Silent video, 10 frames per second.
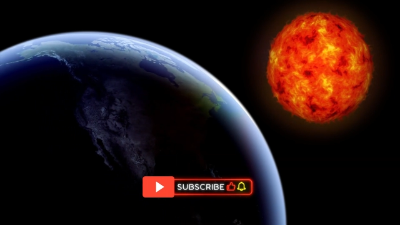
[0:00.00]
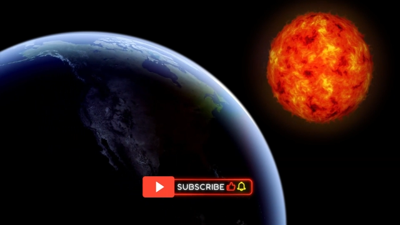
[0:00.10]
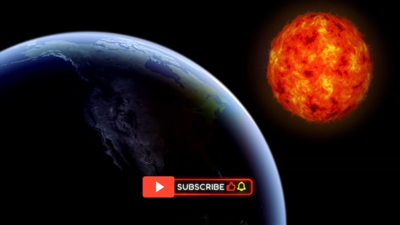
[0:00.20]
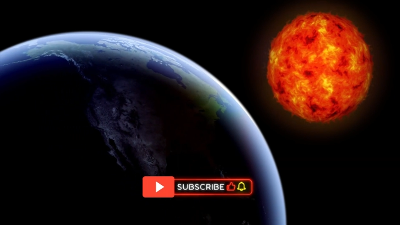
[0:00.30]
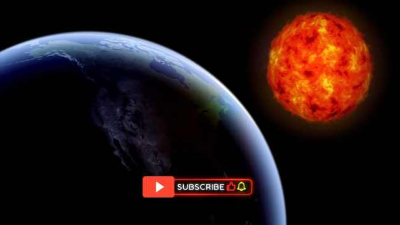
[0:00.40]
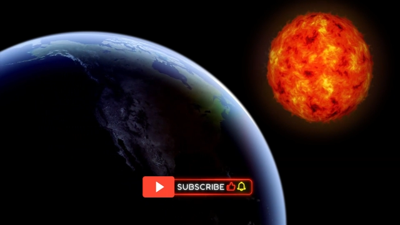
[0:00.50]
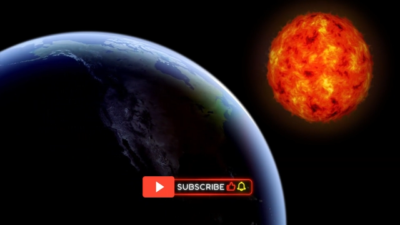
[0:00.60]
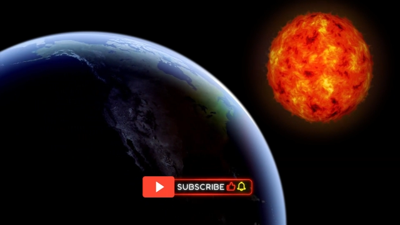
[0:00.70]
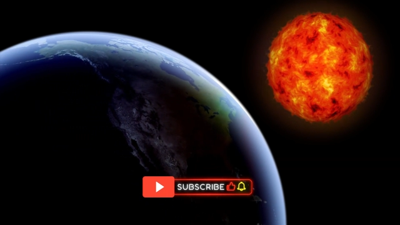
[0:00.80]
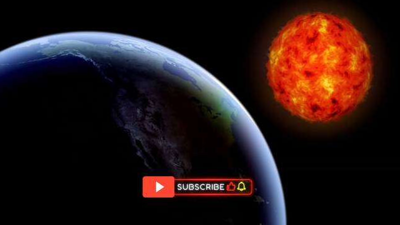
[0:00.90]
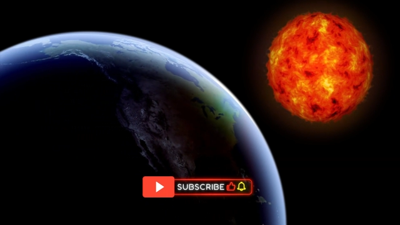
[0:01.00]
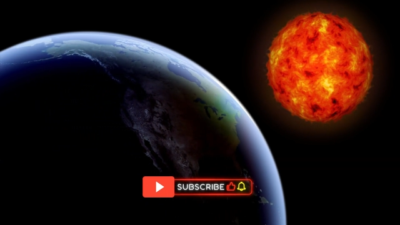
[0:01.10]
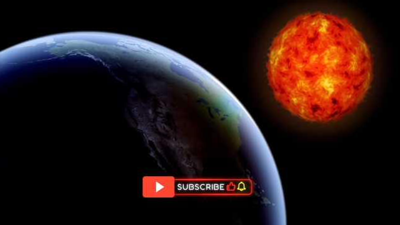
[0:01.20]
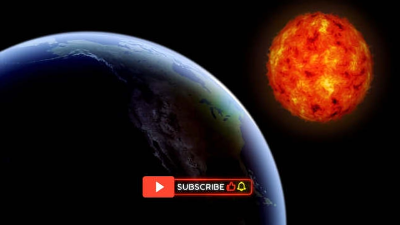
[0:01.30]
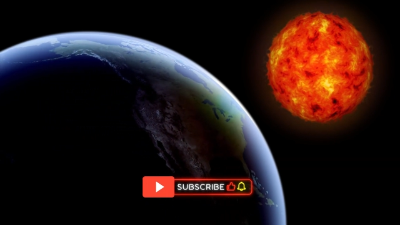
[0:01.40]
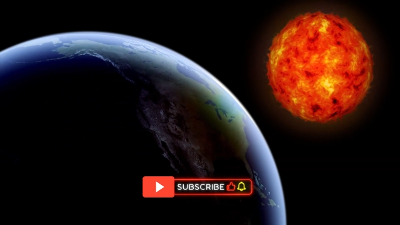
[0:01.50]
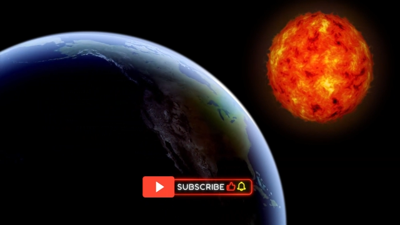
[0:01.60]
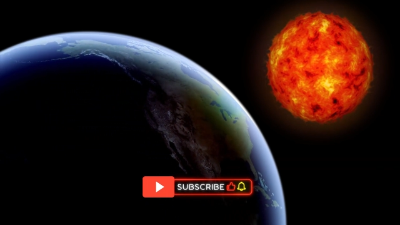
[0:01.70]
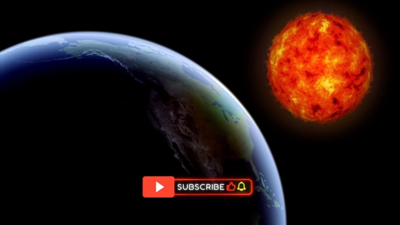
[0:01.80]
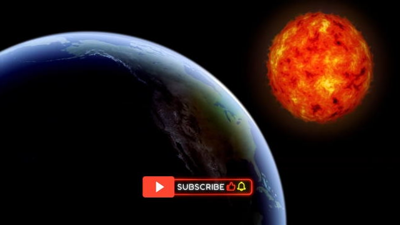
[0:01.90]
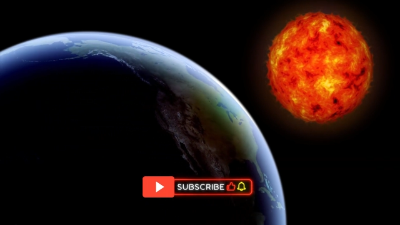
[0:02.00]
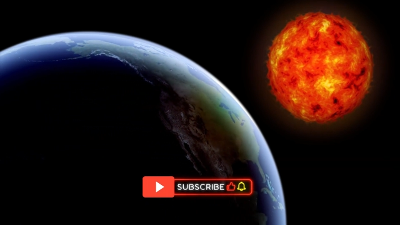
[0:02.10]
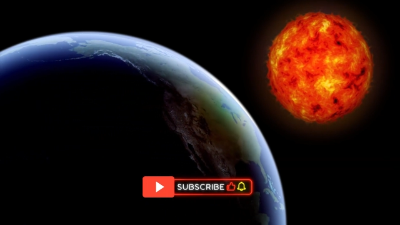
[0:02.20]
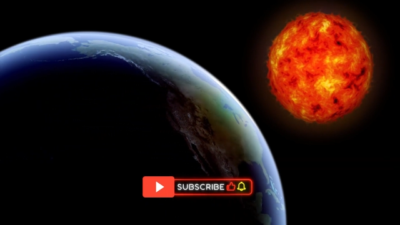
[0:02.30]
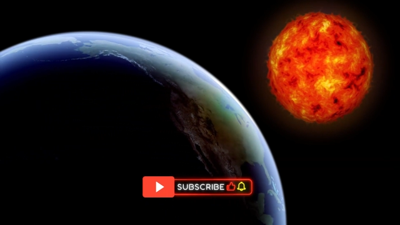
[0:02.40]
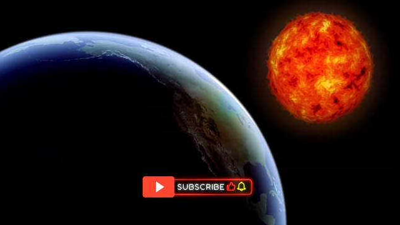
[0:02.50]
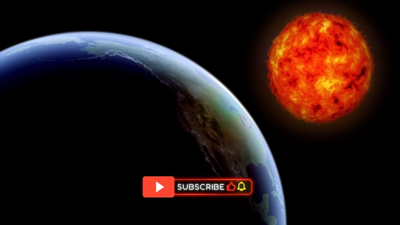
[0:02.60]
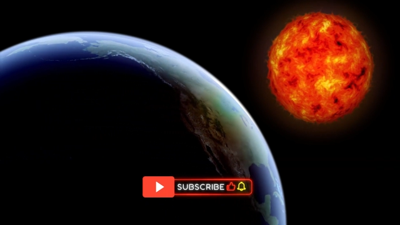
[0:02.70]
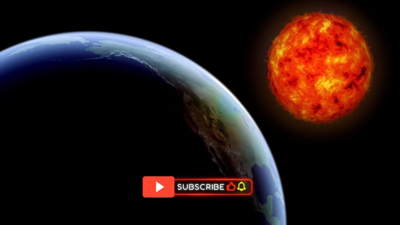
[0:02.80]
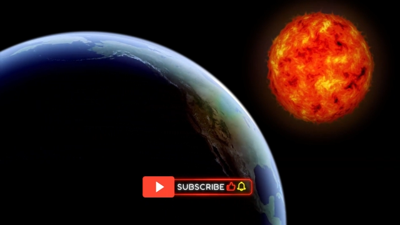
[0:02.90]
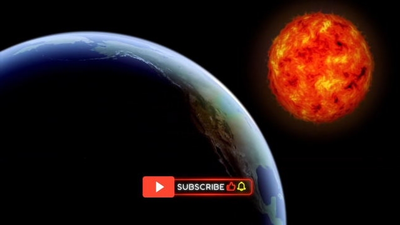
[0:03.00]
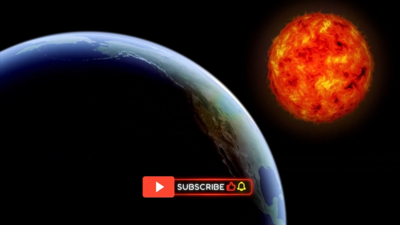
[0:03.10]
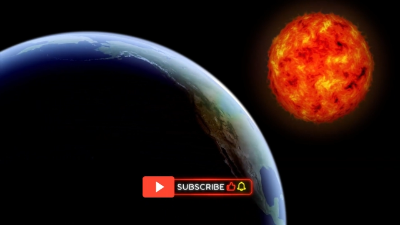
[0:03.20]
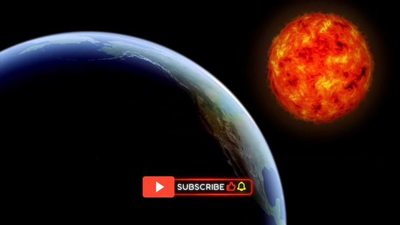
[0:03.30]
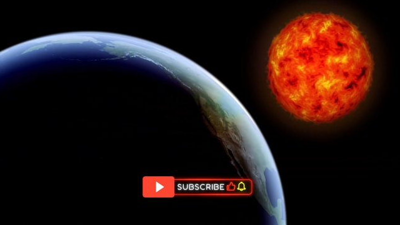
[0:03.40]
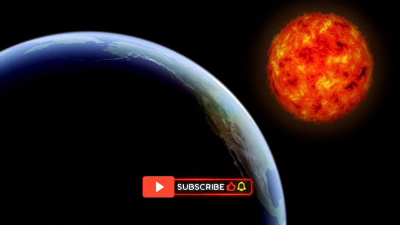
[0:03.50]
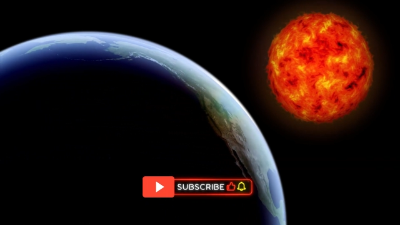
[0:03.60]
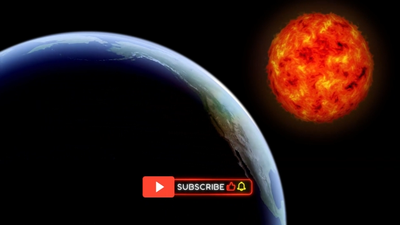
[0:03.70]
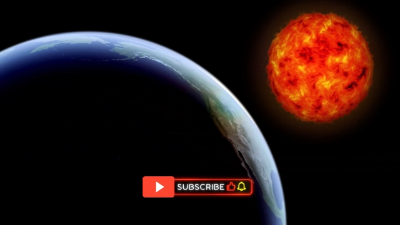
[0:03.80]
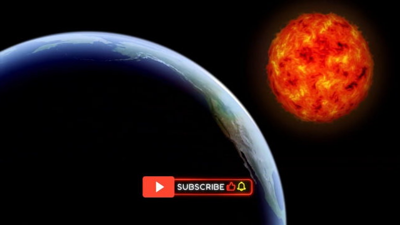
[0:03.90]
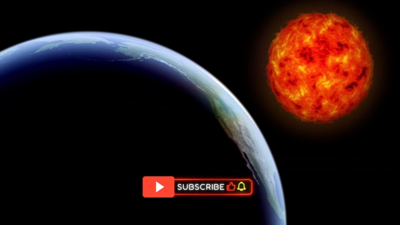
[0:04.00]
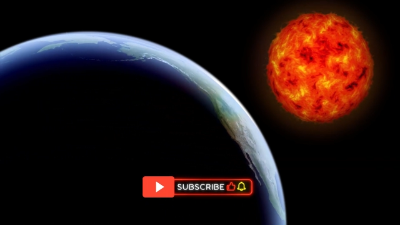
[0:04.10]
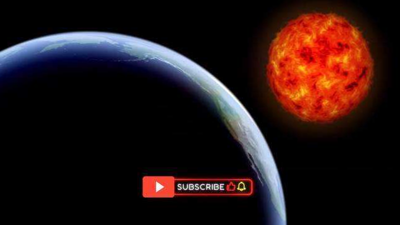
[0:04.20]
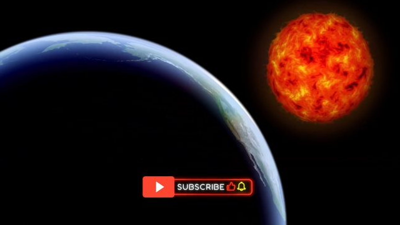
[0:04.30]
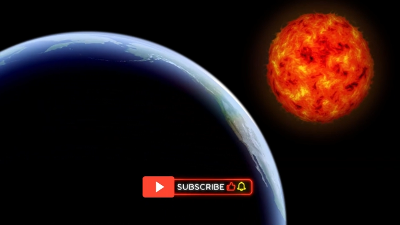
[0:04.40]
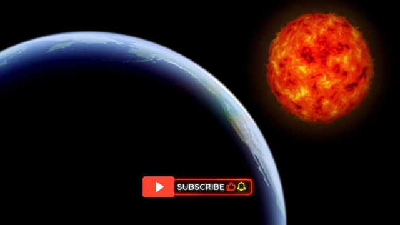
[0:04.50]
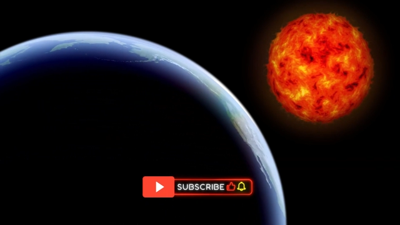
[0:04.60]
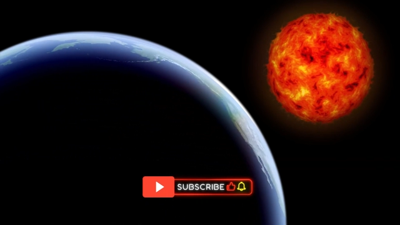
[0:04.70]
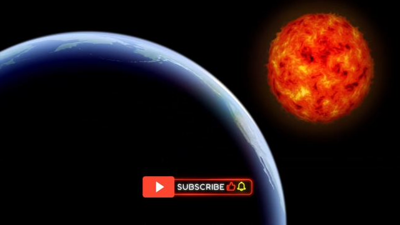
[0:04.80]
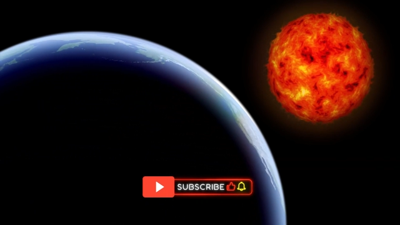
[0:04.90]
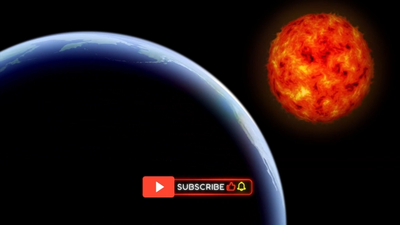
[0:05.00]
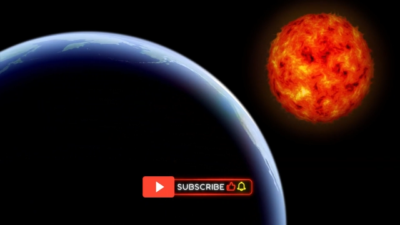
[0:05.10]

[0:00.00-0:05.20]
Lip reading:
[unreadable: no face in view]